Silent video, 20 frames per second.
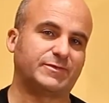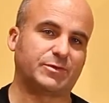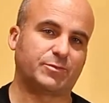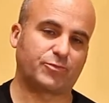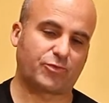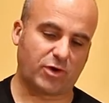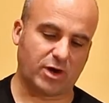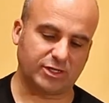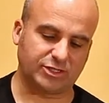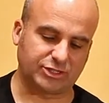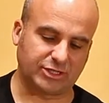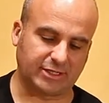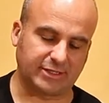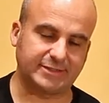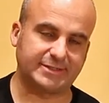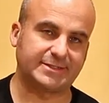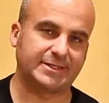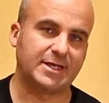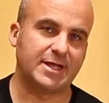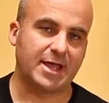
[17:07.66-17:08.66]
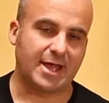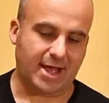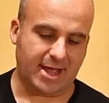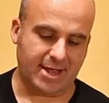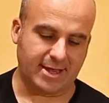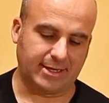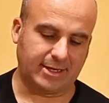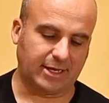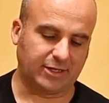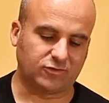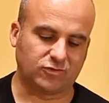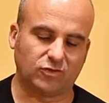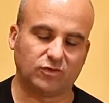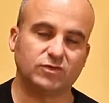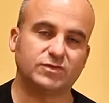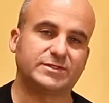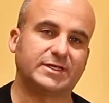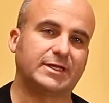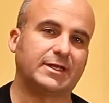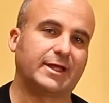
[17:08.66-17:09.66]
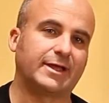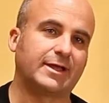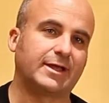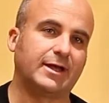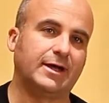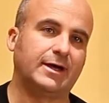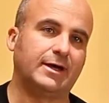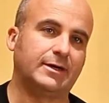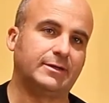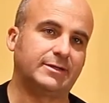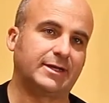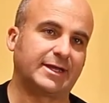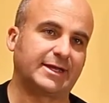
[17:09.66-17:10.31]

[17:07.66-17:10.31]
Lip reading: some brushes. I like to use it like a